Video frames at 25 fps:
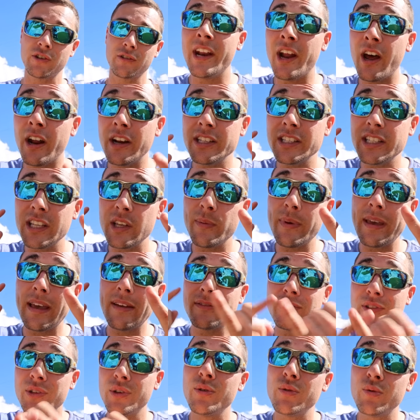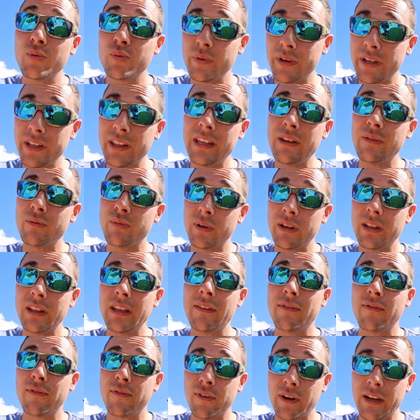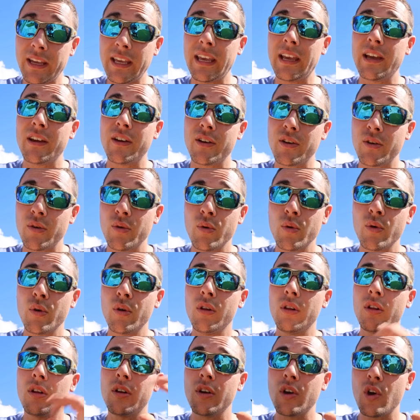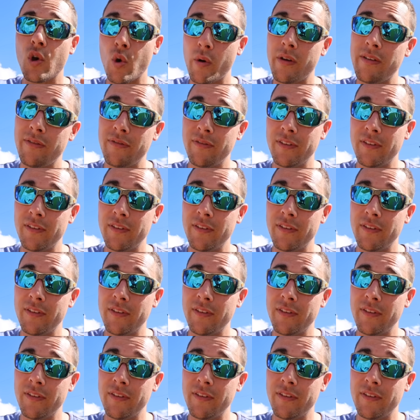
And honestly, we have two really, really freaking cool koi